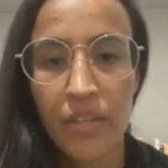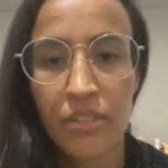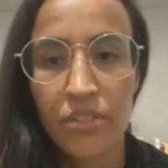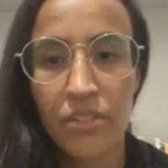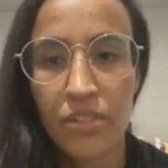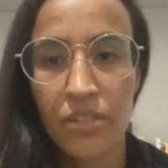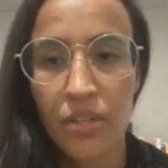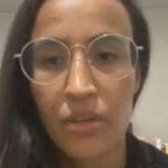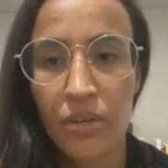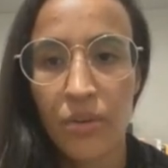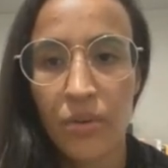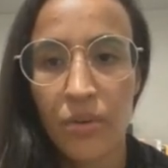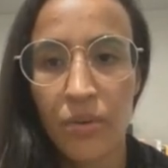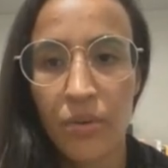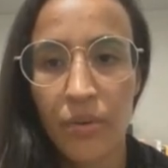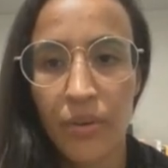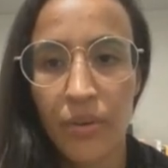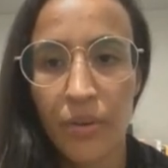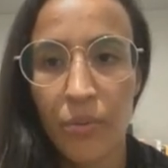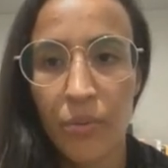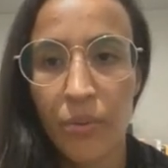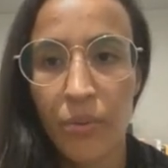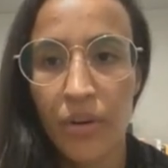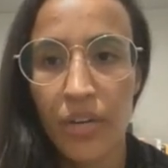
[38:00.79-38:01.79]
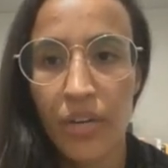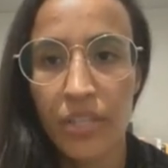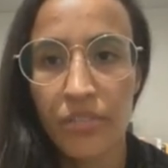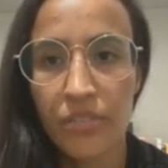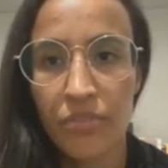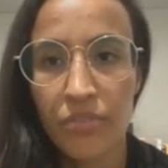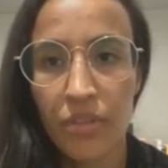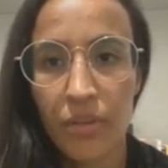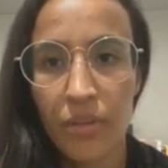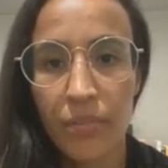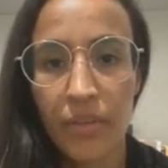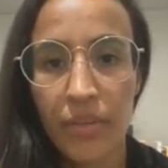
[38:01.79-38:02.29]
So it works
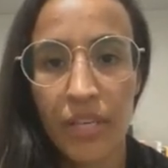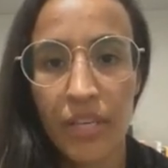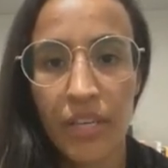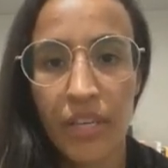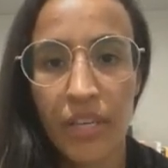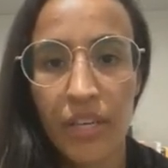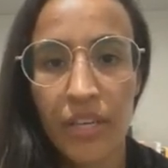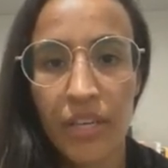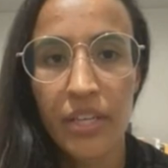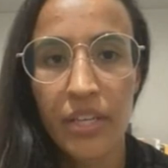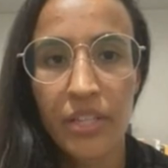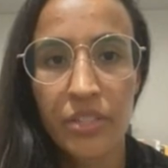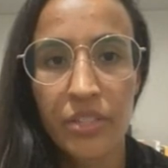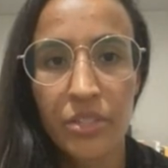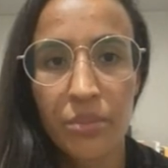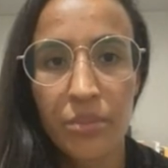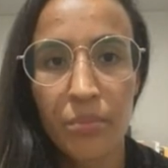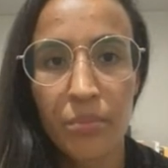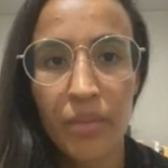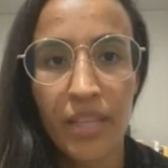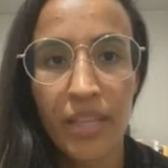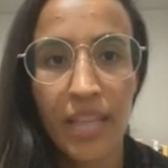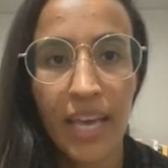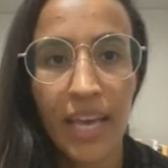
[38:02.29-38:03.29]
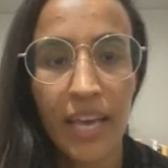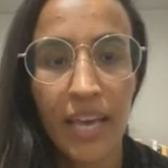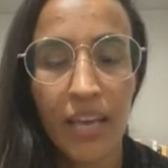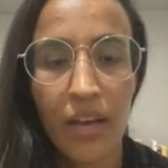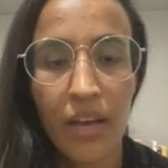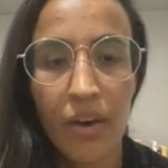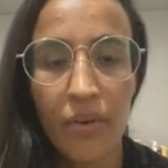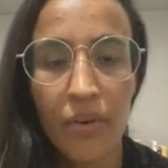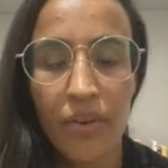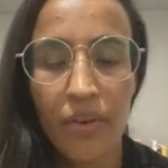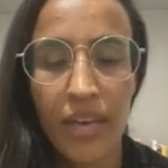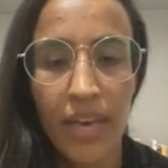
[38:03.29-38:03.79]
for me to be like,
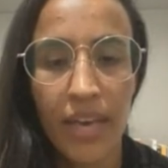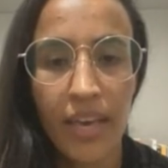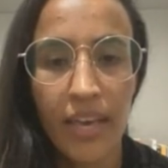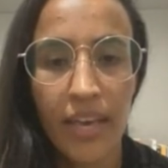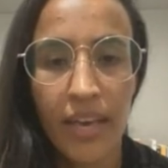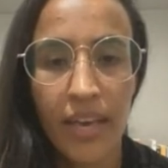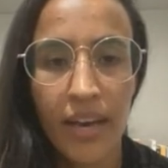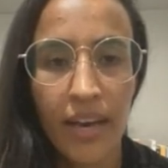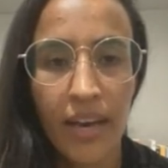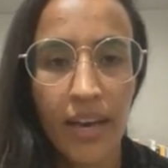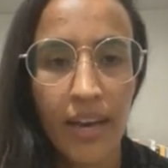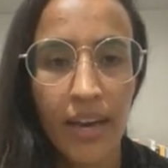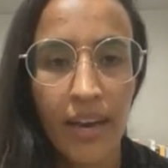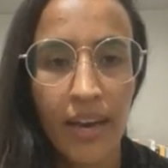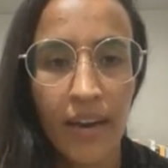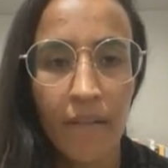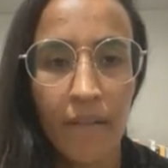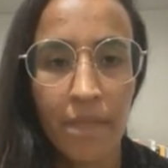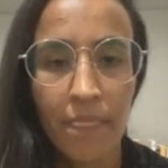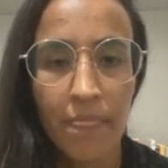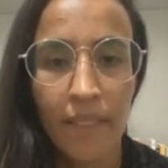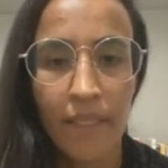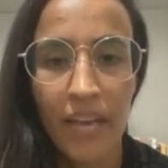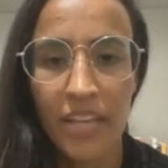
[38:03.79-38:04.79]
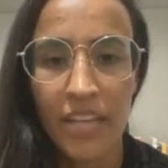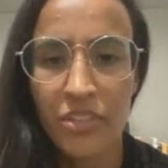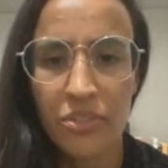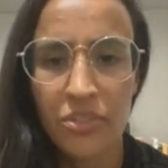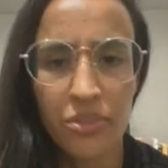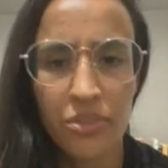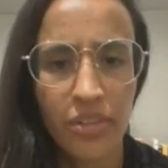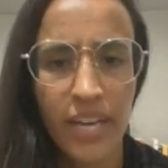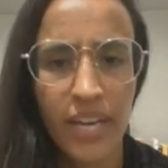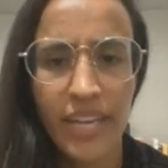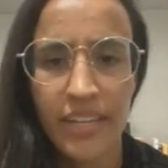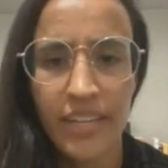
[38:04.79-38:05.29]
okay, I
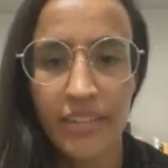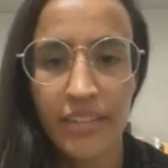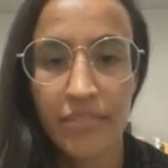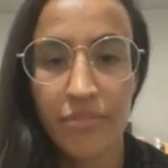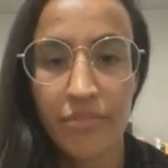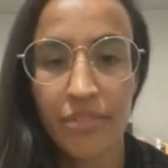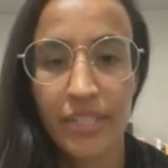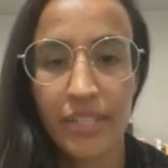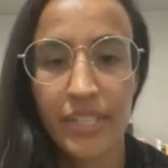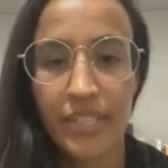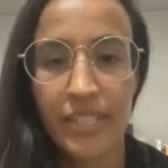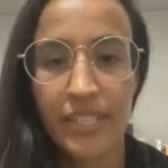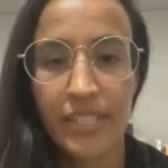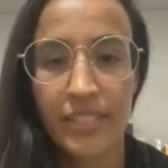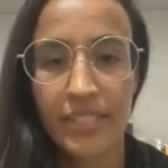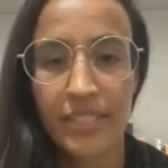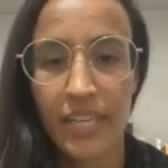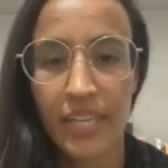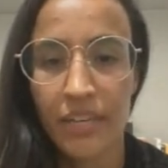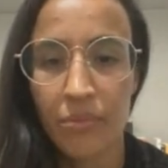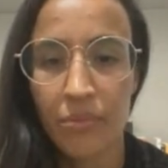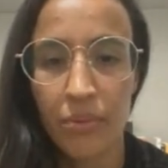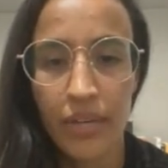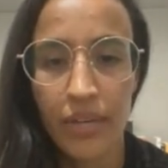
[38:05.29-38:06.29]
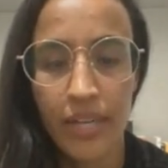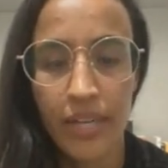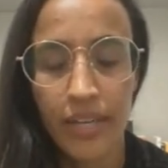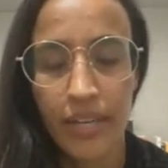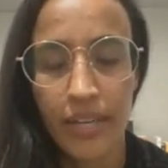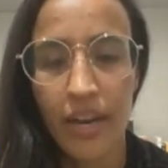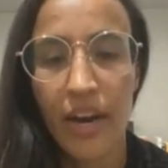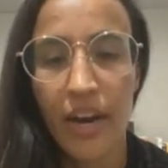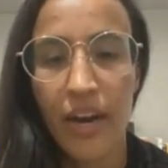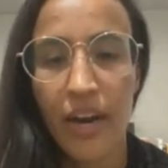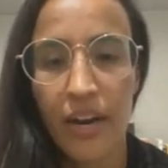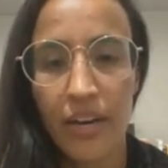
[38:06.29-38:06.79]
trained for this, I worked
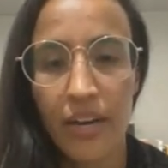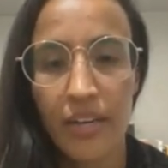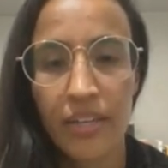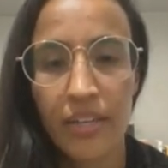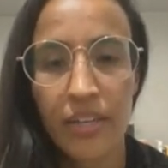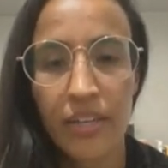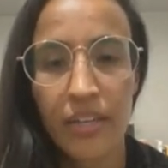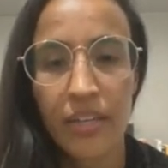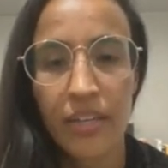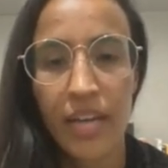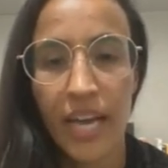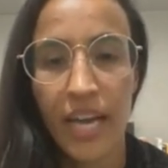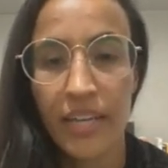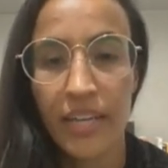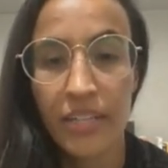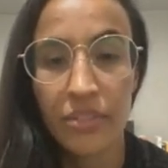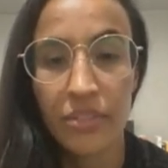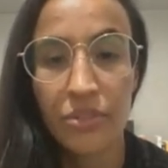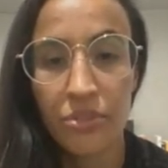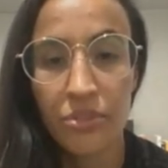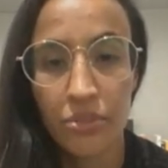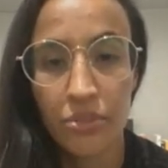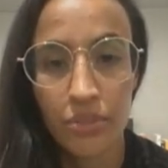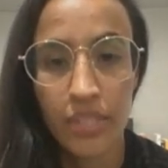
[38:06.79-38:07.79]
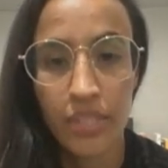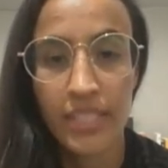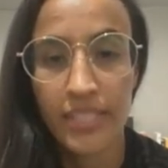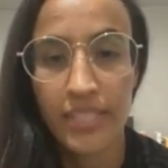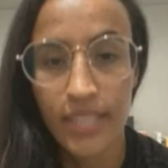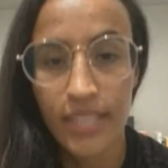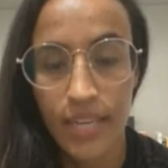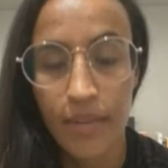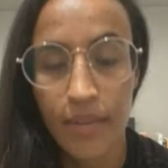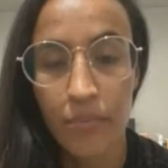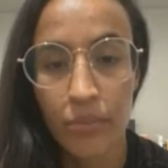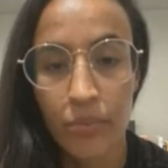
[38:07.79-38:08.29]
hard, I need to trust
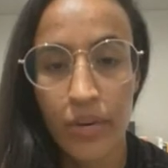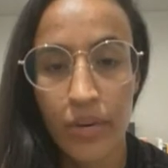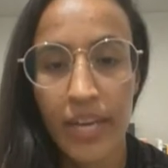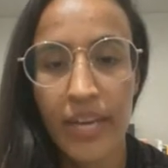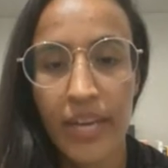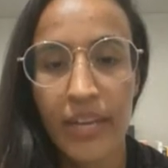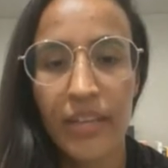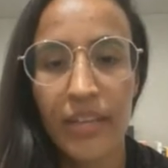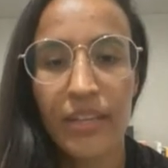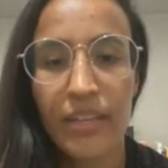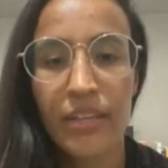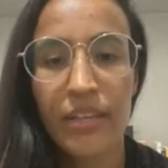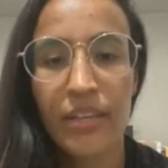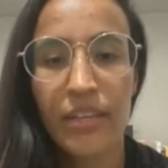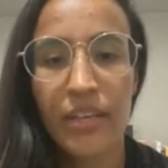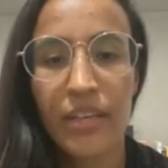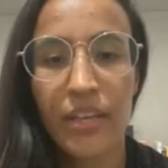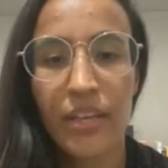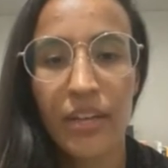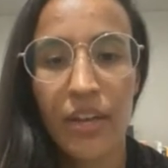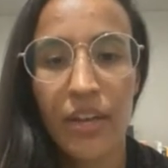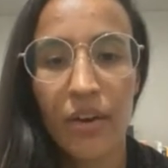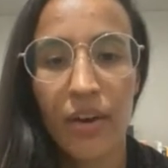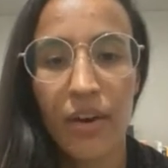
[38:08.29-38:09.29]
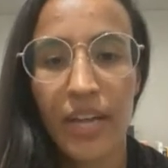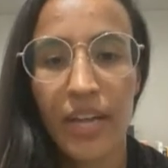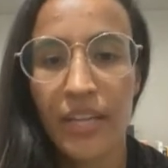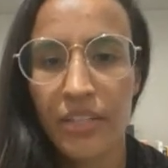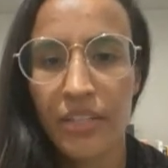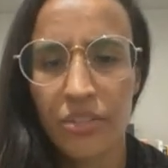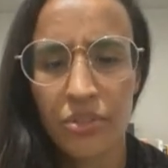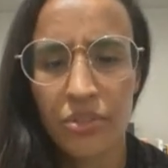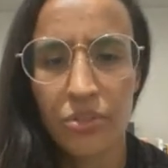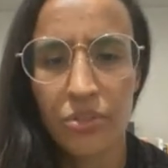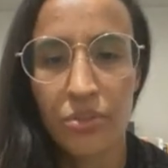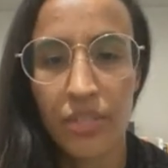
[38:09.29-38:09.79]
that I'm ready. I
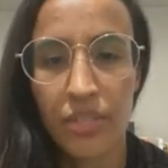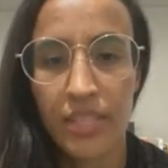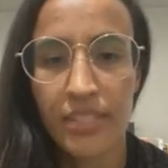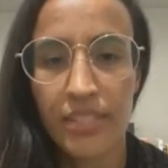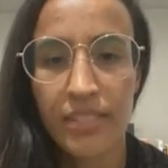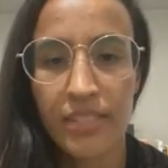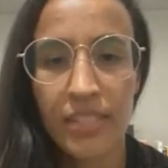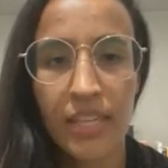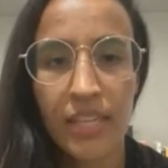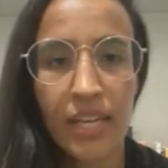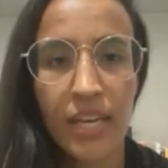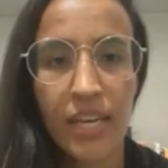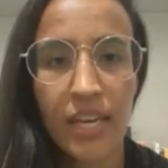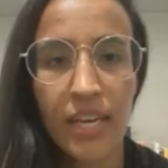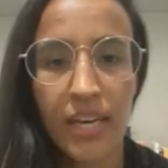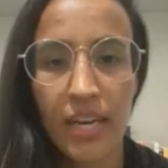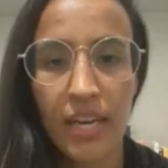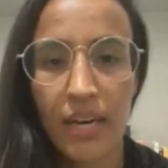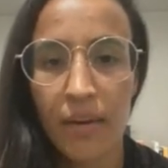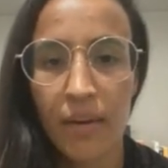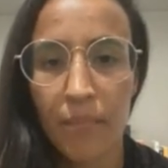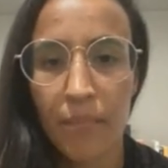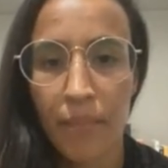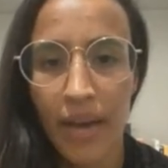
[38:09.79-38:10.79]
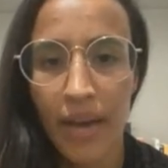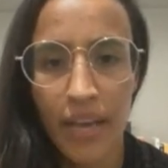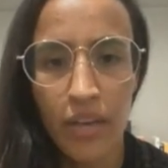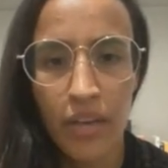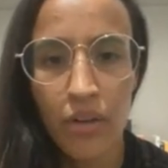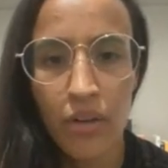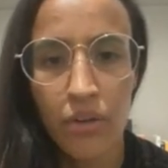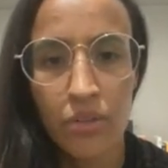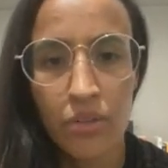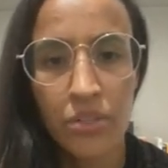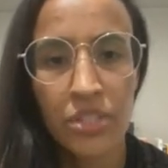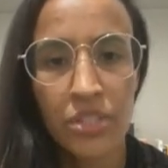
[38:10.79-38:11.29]
need to trust my
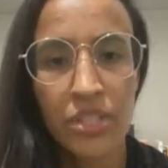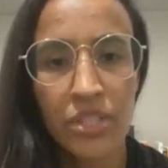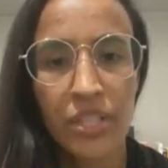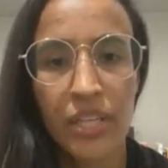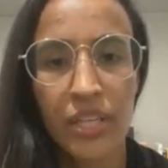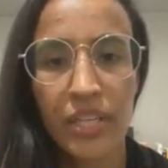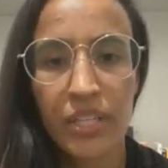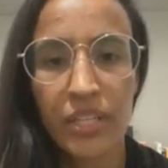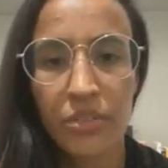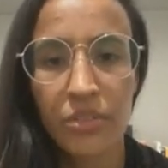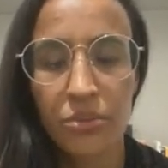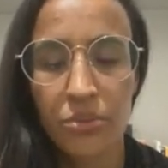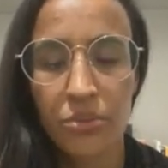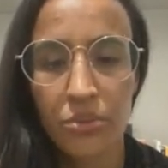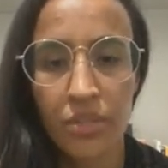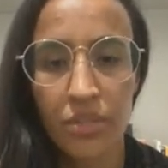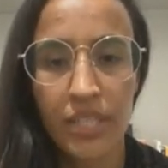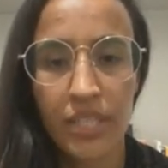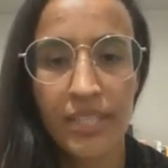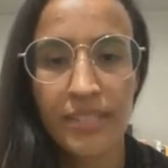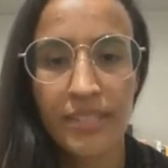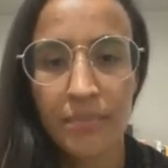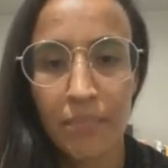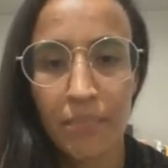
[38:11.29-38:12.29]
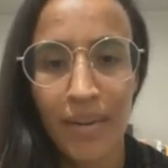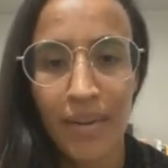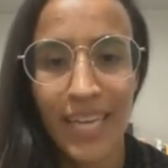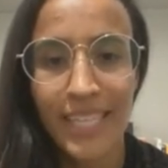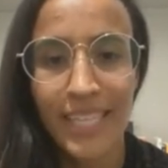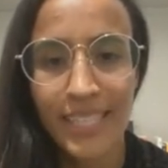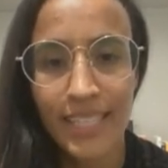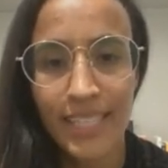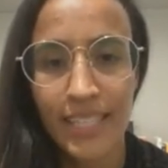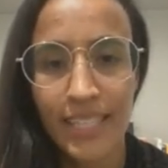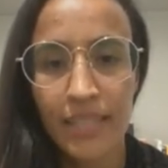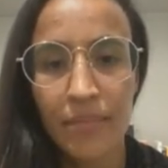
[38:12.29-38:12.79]
coach. I need to trust
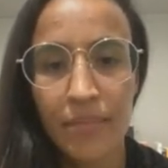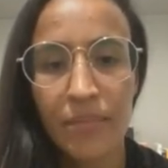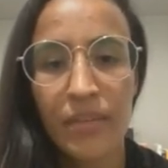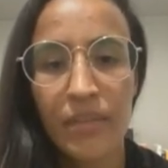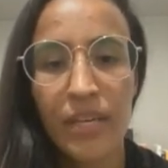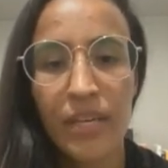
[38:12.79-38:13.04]
my team.